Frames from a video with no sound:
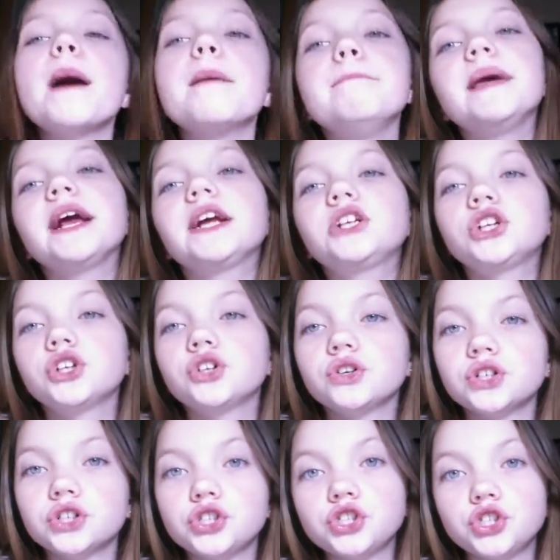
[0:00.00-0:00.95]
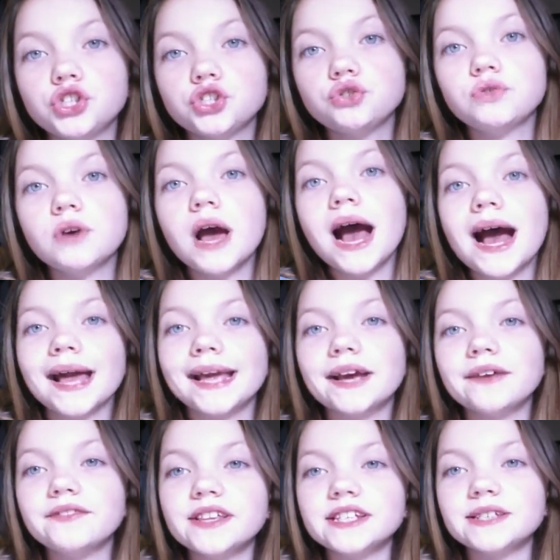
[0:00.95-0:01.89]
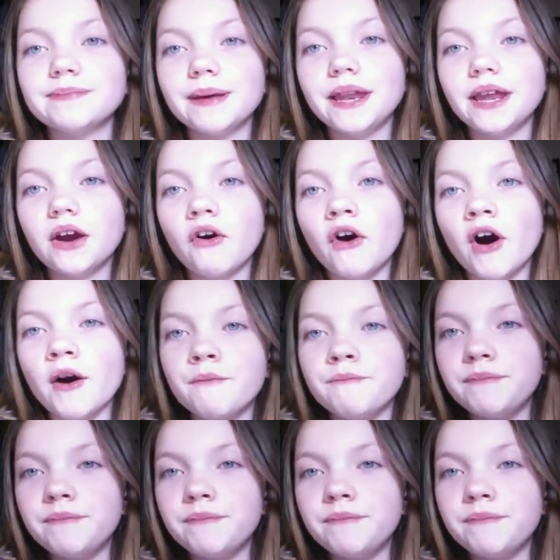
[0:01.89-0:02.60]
Make sure to give this video a